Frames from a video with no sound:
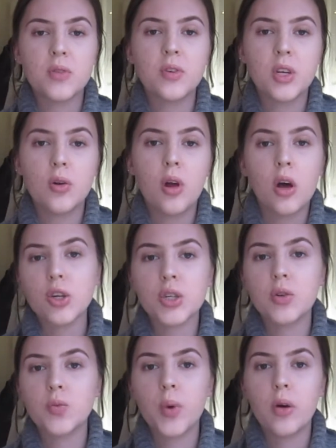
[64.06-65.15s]
this video last year
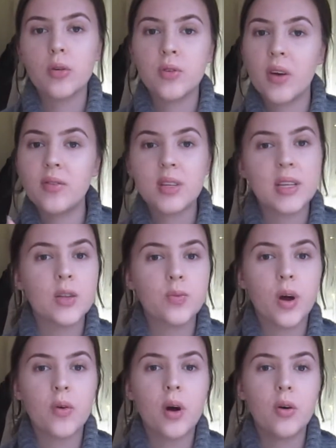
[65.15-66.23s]
as well. So if you haven't seen that as
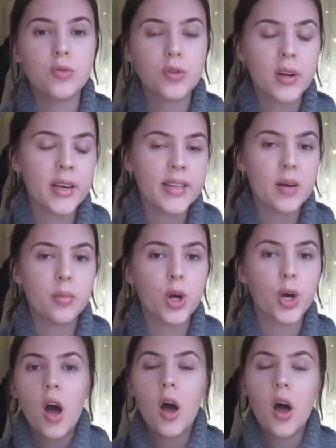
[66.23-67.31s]
well, I'll also link it down
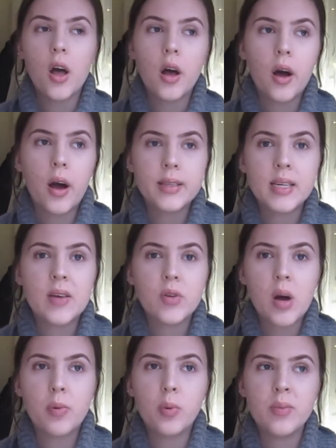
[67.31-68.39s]
below. I did have a
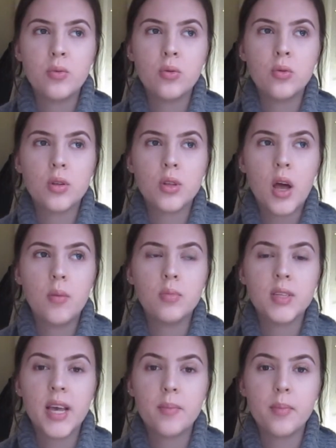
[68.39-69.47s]
couple people um,
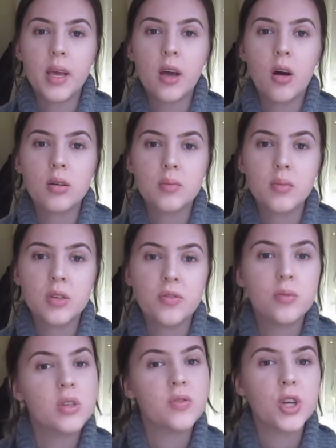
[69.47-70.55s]
DM me asking me to
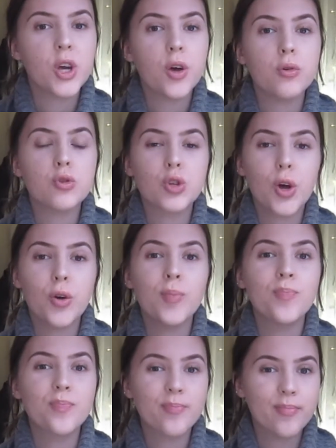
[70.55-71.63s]
film this video, so
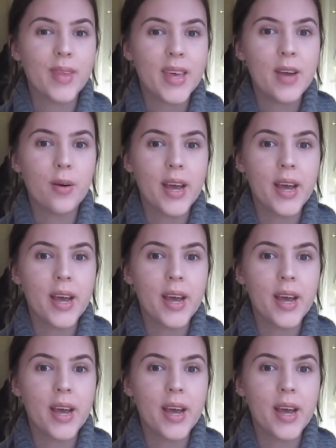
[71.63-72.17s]
here I